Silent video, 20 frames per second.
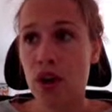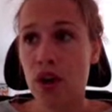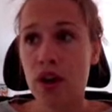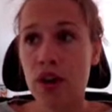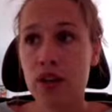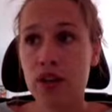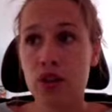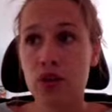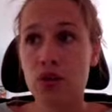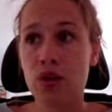
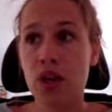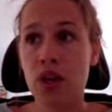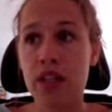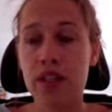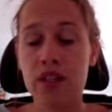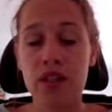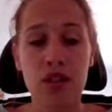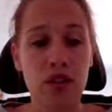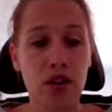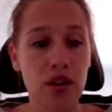So
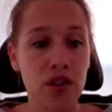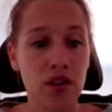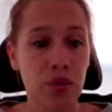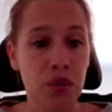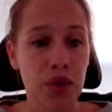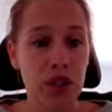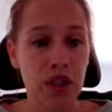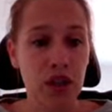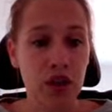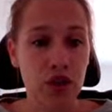let's start
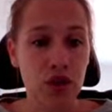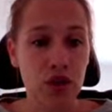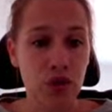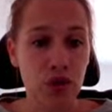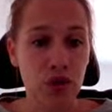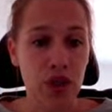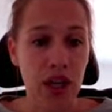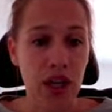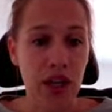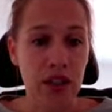with a
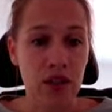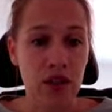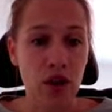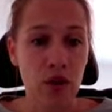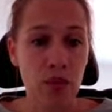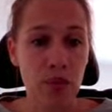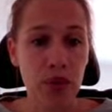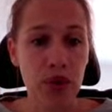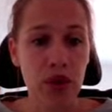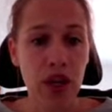short
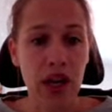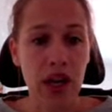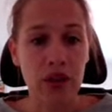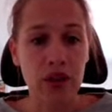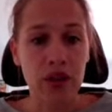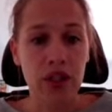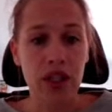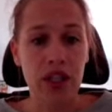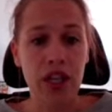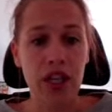example. I'll
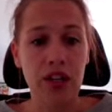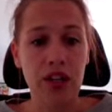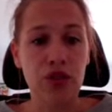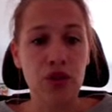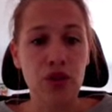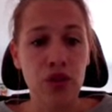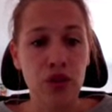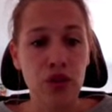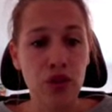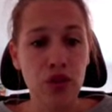create
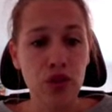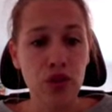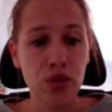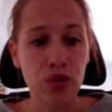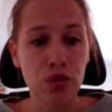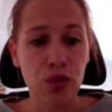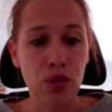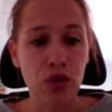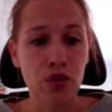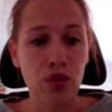a
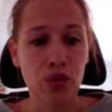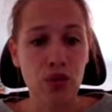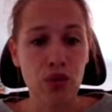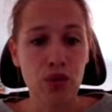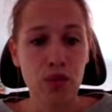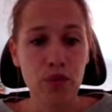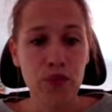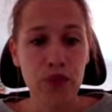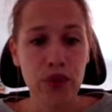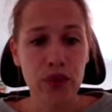new room.